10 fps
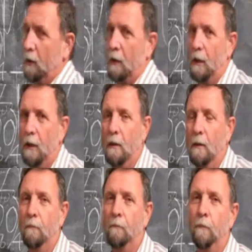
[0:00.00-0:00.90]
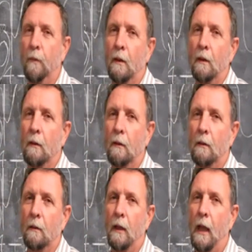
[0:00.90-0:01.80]
to see
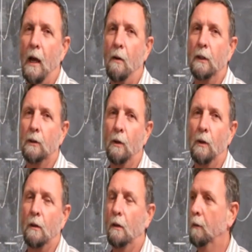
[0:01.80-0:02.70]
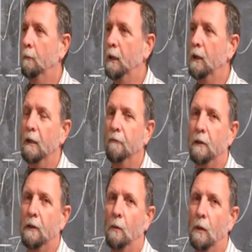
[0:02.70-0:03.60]
how a dog
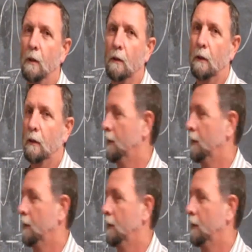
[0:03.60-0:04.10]
perceives the world,